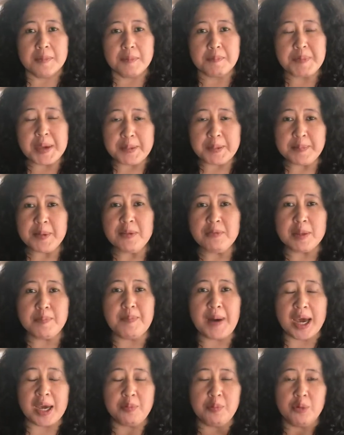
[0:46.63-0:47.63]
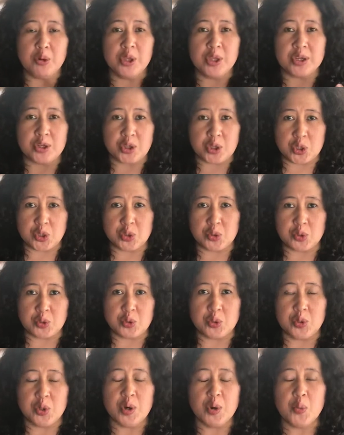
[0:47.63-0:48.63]
people with bipolar 2
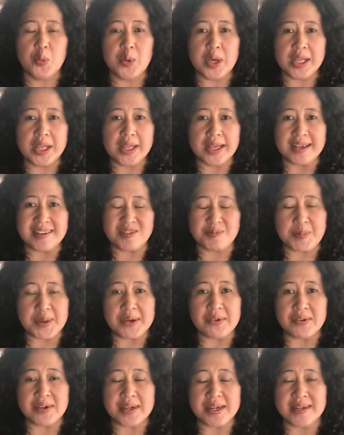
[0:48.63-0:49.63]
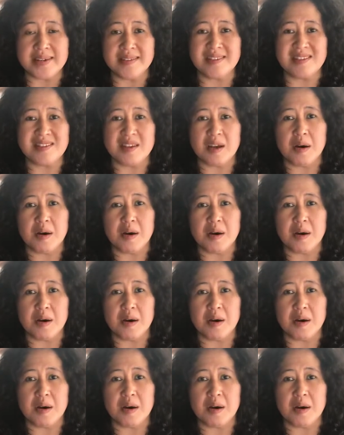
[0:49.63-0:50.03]
will experience